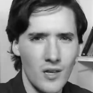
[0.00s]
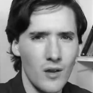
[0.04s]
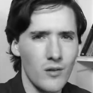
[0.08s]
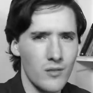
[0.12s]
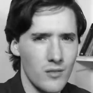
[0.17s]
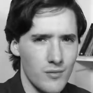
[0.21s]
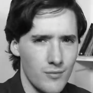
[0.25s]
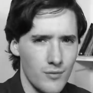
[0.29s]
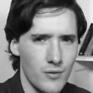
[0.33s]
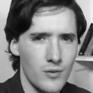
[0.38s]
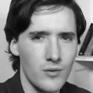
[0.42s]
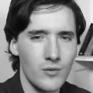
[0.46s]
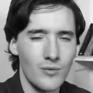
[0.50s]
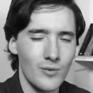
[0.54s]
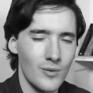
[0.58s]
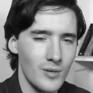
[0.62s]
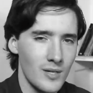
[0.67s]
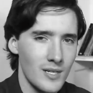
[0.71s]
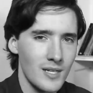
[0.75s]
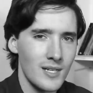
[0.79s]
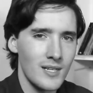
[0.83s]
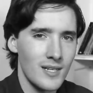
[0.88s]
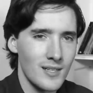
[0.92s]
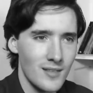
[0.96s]
go through
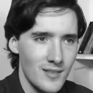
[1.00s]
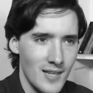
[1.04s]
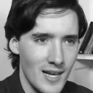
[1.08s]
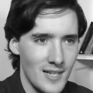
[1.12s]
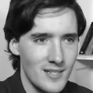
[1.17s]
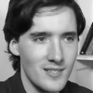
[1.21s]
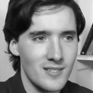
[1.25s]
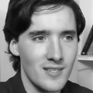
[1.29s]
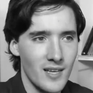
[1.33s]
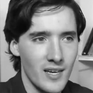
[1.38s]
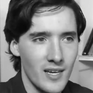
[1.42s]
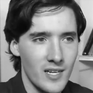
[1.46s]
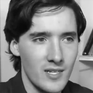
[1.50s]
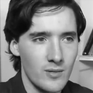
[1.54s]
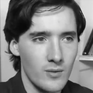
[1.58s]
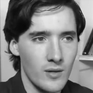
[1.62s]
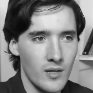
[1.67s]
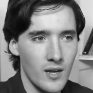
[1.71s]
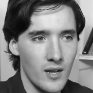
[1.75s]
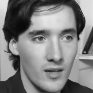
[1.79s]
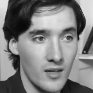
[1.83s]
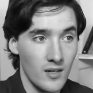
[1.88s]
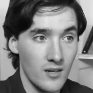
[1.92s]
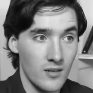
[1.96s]
that stage
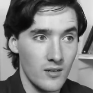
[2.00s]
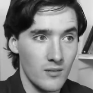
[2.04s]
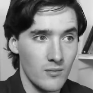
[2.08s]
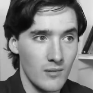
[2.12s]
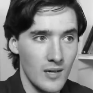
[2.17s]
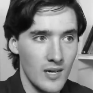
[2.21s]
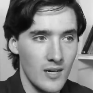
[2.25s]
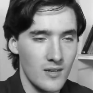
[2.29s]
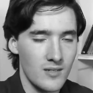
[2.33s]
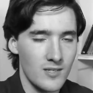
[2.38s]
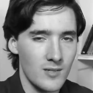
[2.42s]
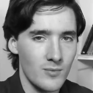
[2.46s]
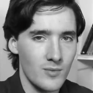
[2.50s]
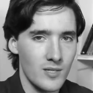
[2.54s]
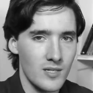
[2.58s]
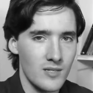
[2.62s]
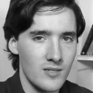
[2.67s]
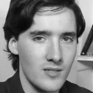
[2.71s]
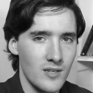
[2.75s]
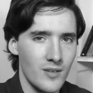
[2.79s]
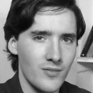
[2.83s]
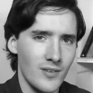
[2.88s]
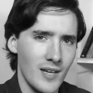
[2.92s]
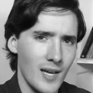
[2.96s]
where you're like, oh wow, some of
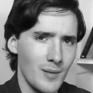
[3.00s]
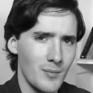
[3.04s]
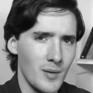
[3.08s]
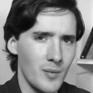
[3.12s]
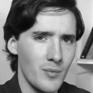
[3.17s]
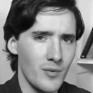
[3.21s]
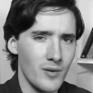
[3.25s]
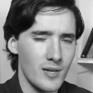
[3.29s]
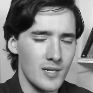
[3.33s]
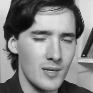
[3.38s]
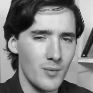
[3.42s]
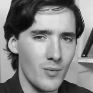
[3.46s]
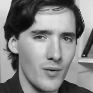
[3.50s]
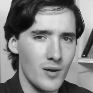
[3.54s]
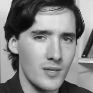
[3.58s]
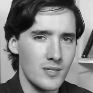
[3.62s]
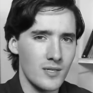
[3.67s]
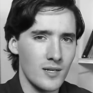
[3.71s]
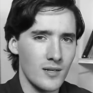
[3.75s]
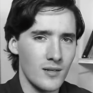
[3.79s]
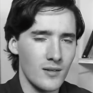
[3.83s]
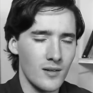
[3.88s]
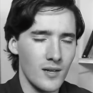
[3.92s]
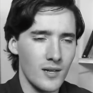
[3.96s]
this stuff can be pretty
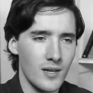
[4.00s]
depressing.